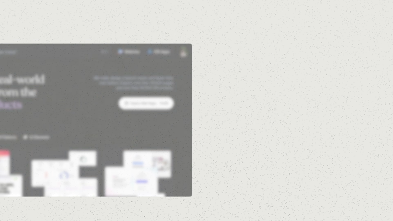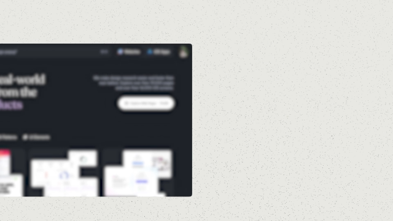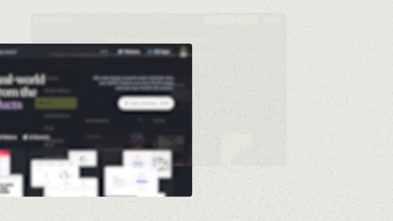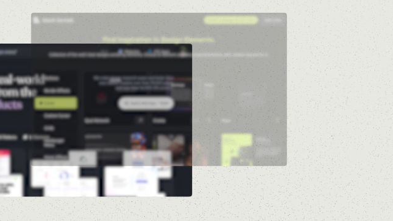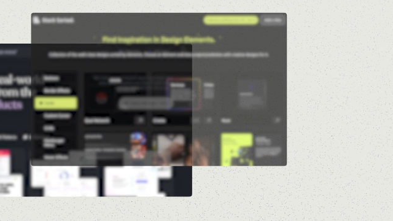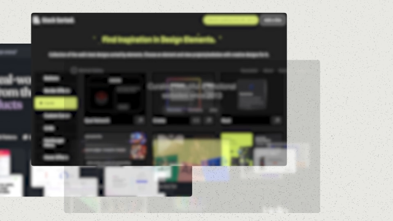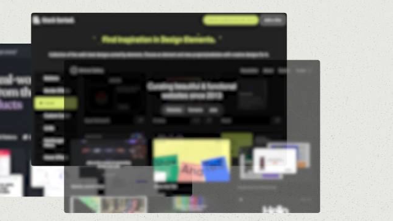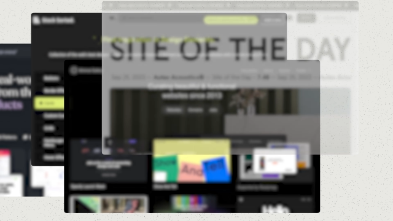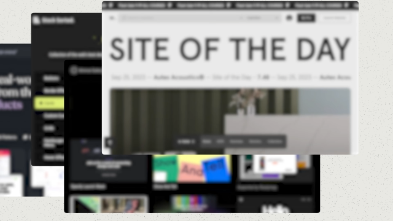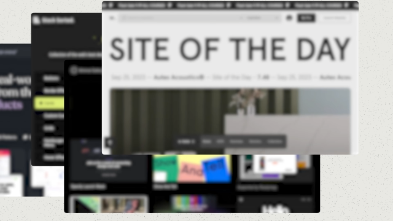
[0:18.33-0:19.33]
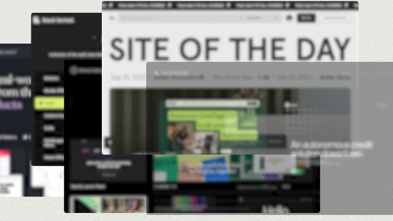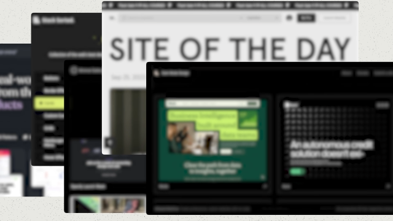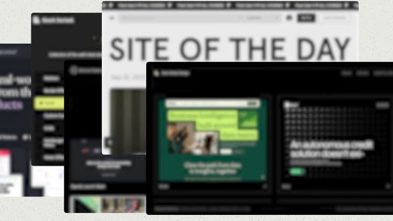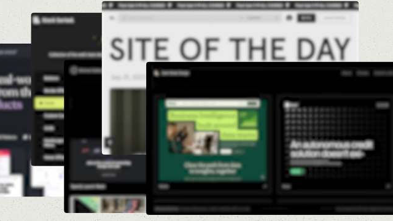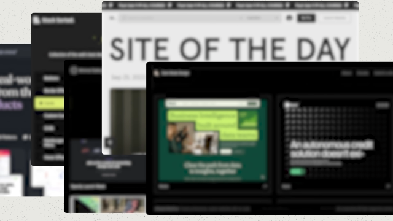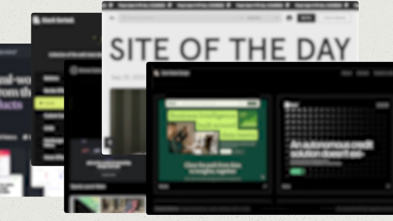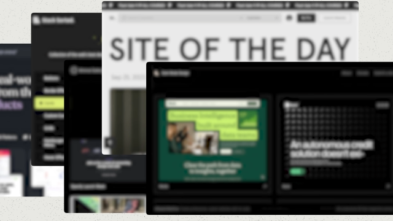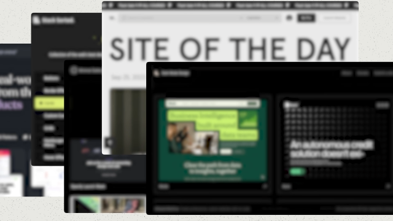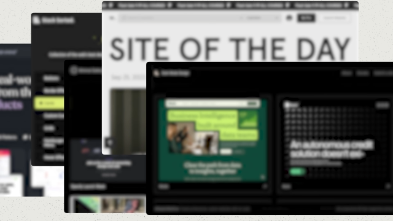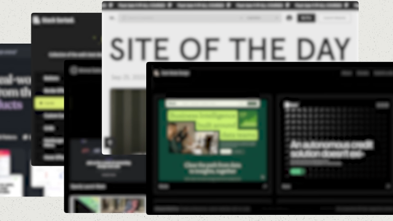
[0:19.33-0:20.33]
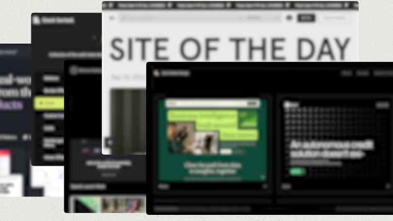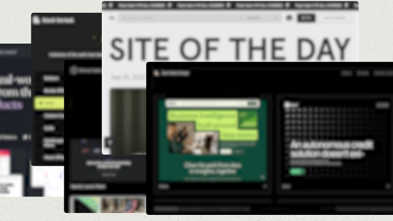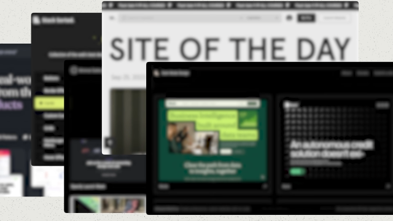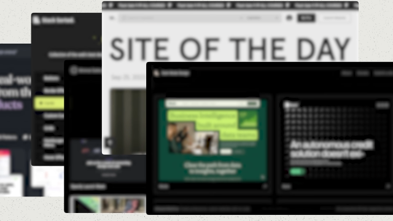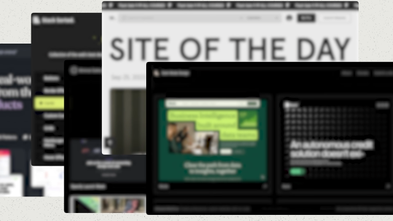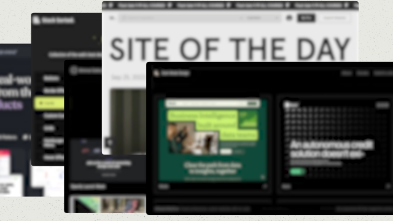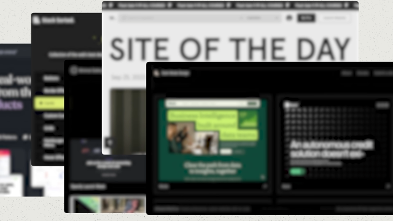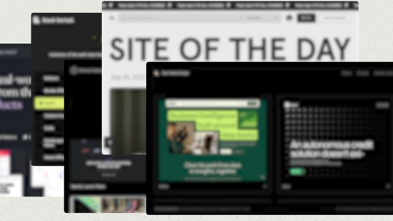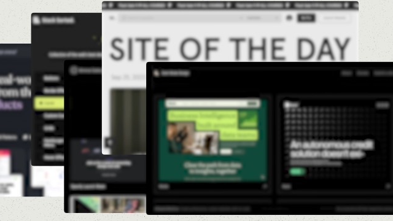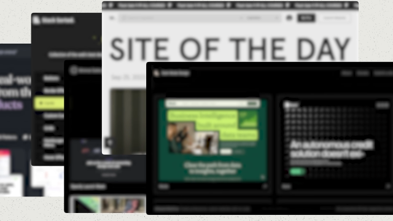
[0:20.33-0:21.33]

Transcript: Nobody's mouth can be seen.